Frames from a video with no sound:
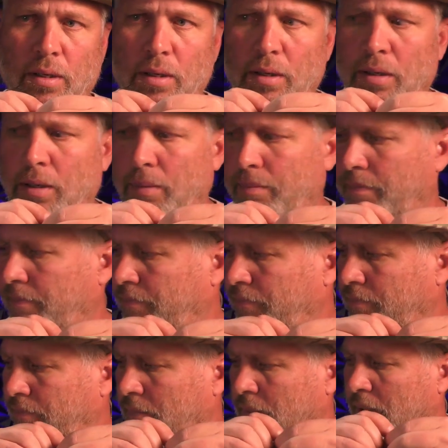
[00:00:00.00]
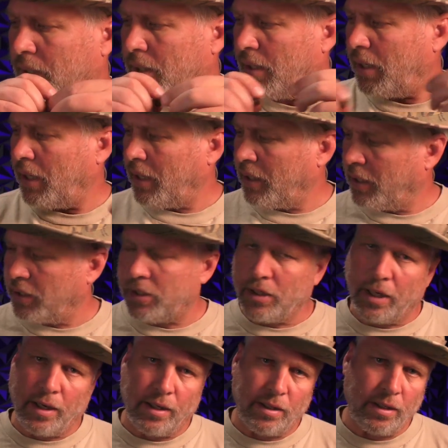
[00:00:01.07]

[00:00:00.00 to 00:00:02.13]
and it's not